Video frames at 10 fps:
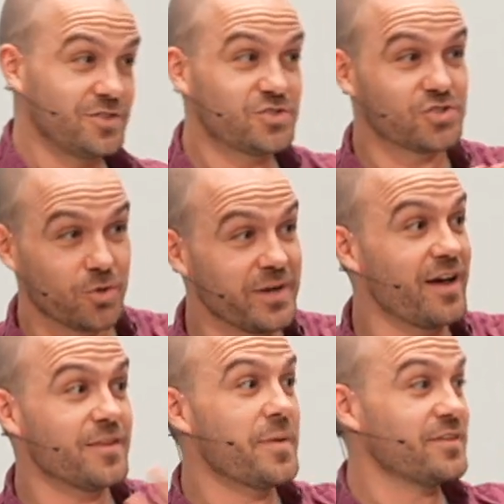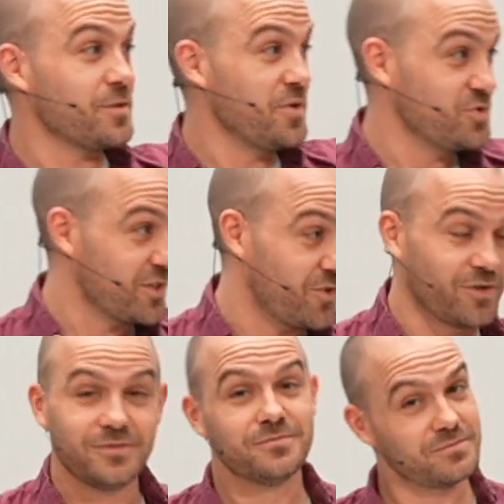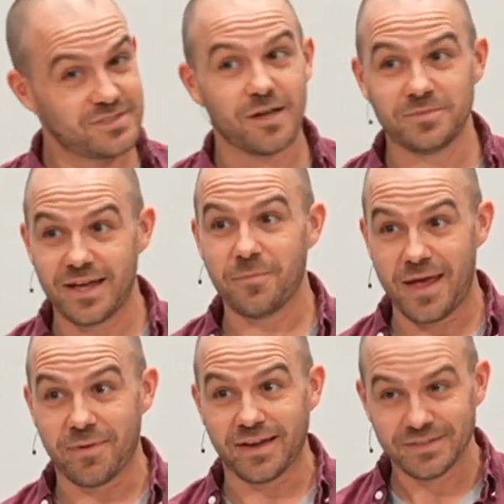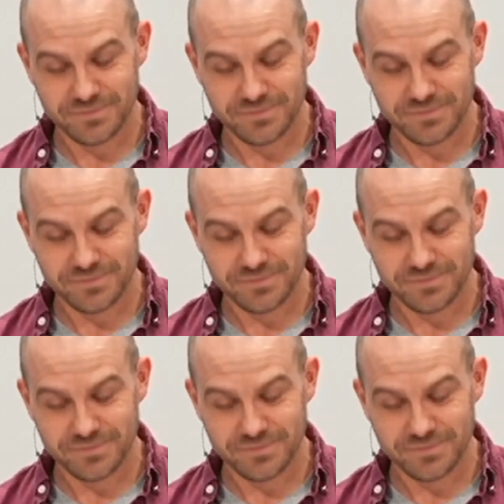Sermon on the Mount, the musical, someday maybe.